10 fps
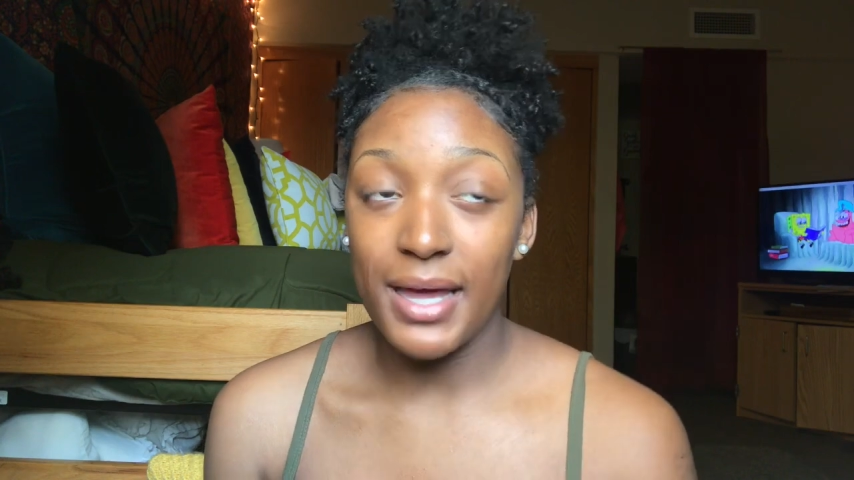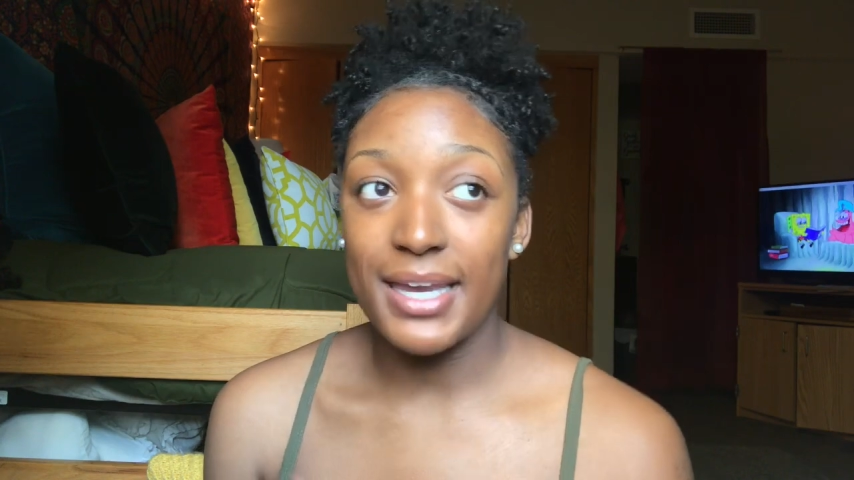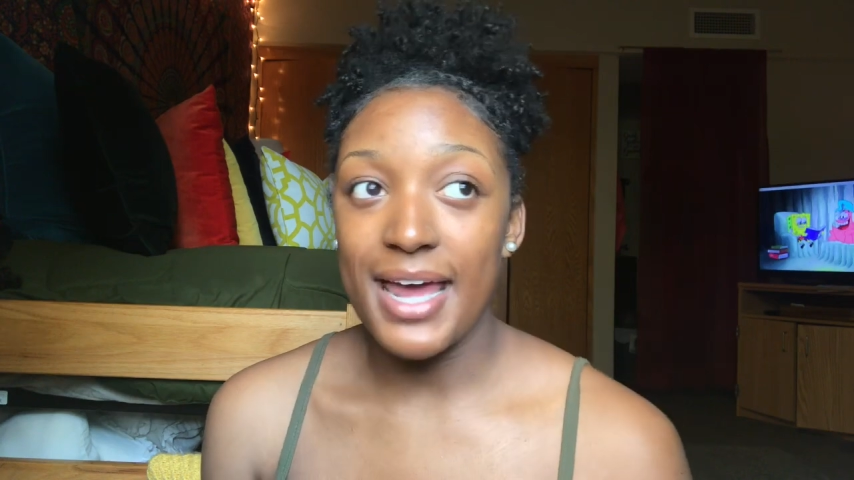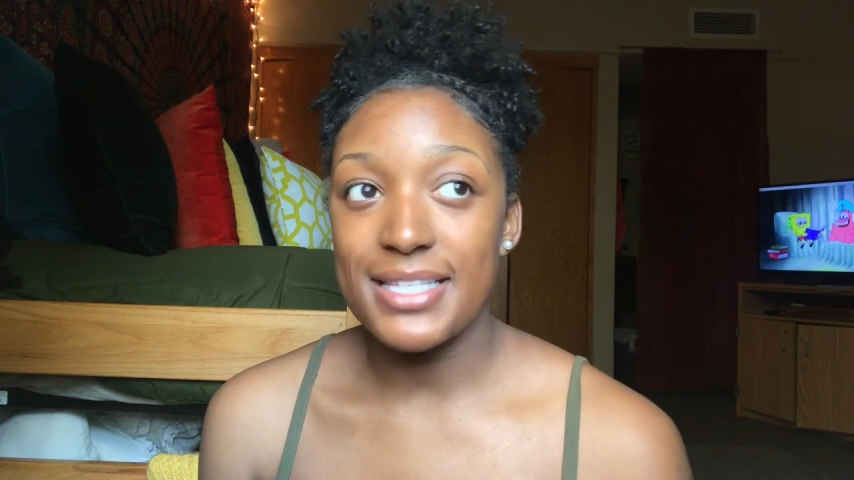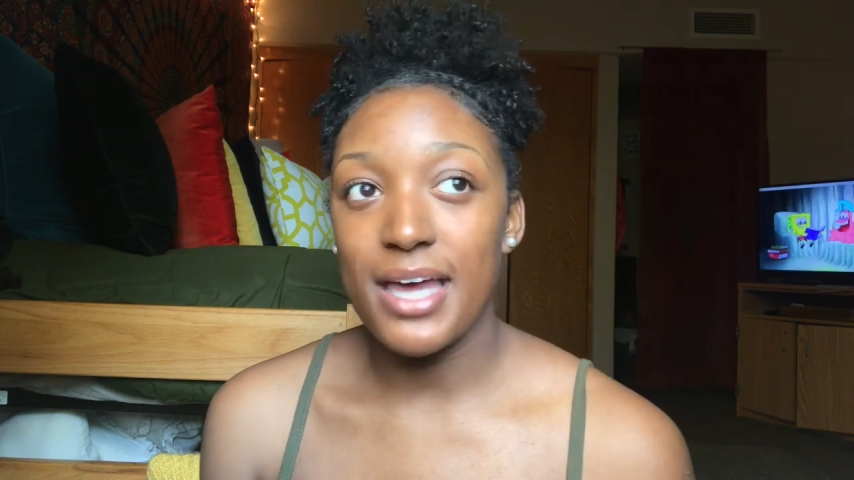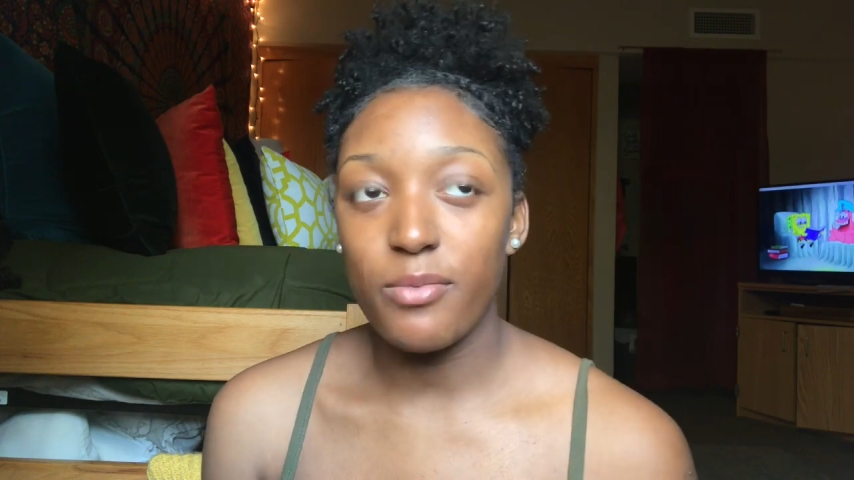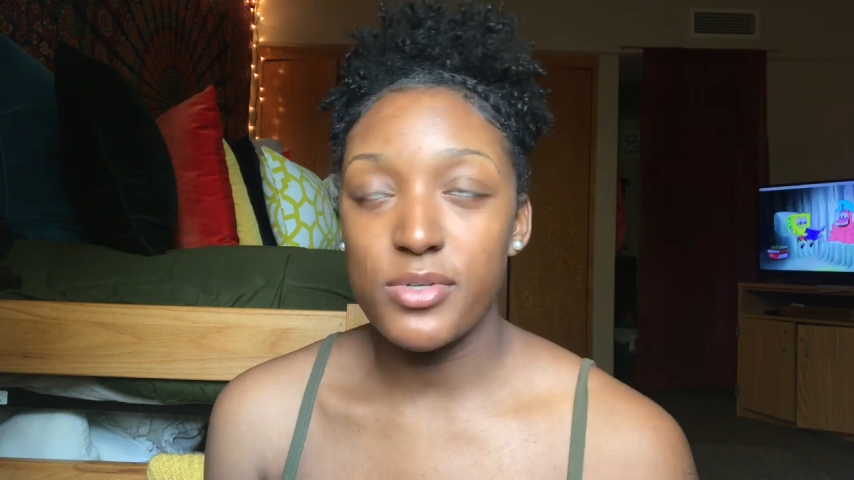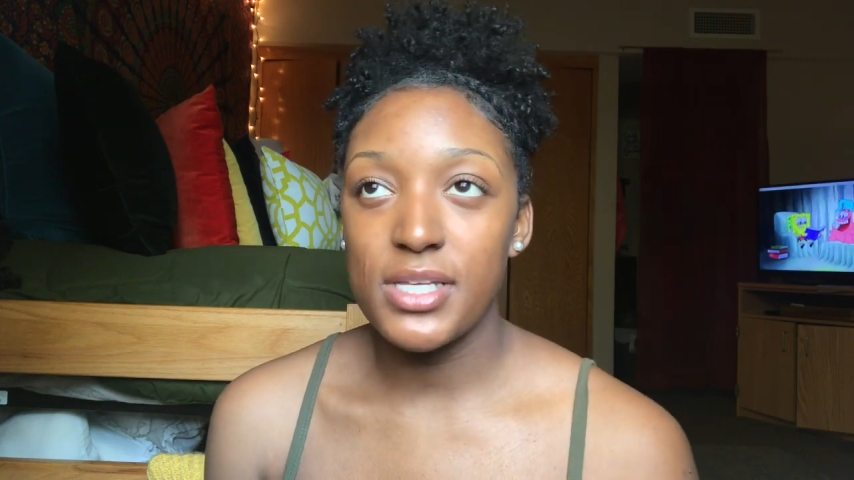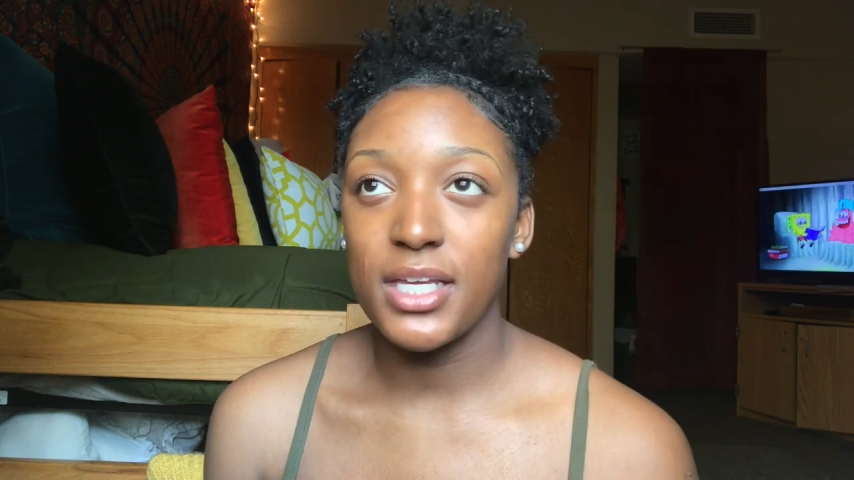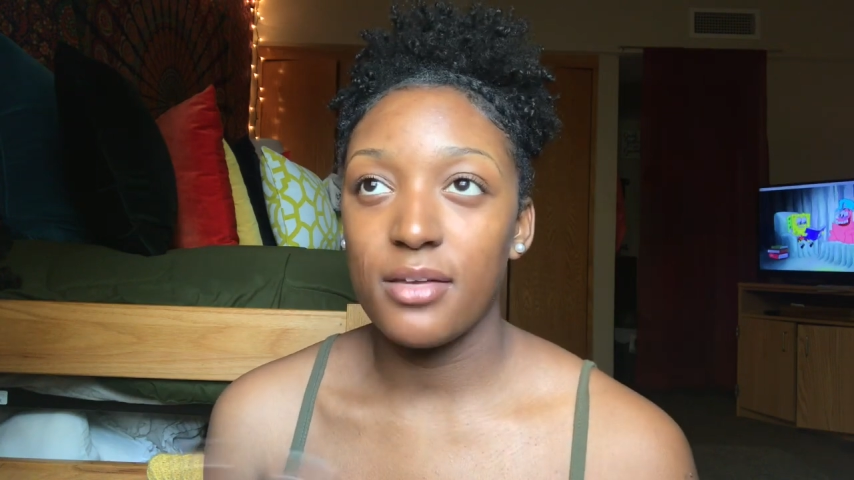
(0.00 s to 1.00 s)
my nighttime
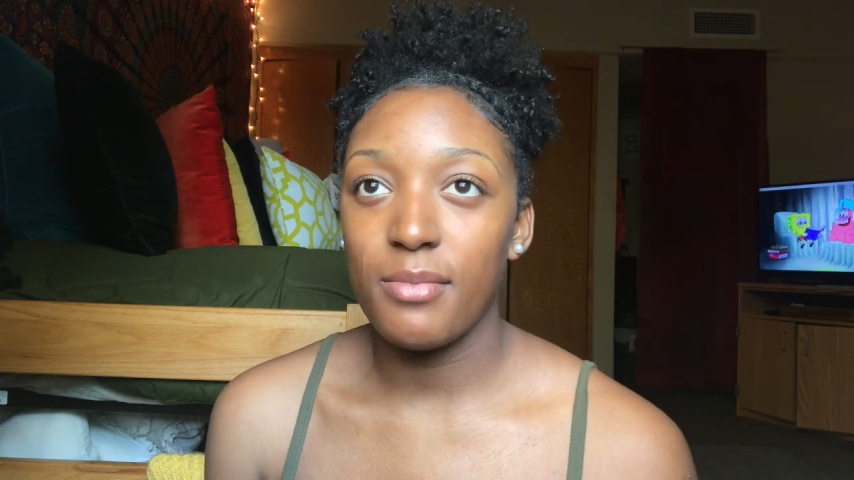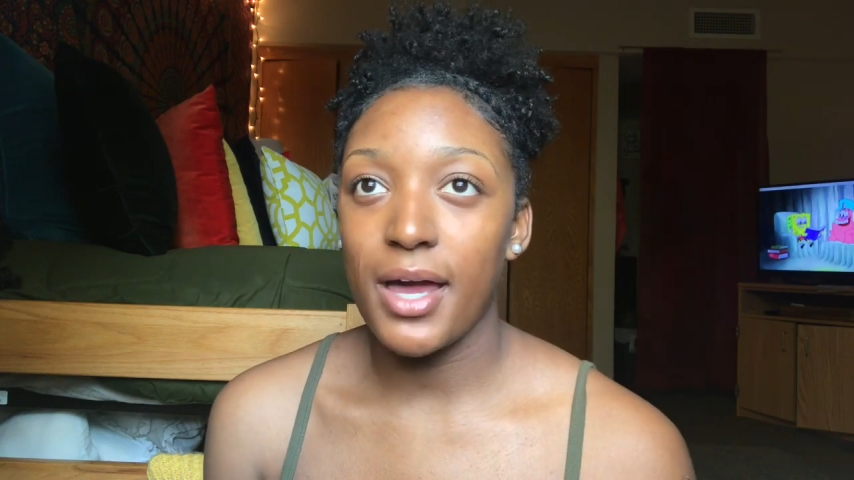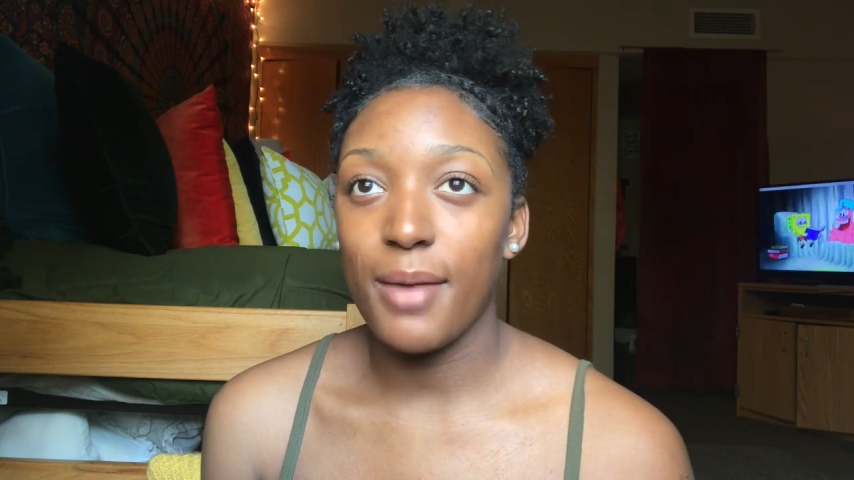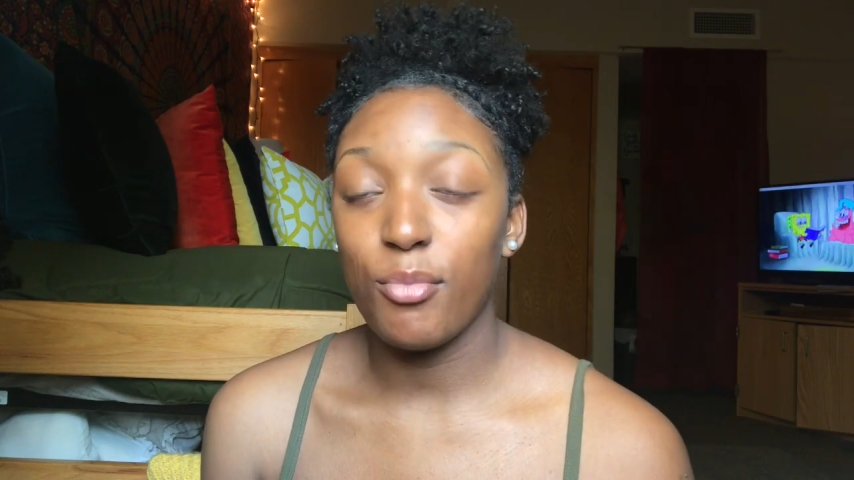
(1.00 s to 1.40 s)
routine and my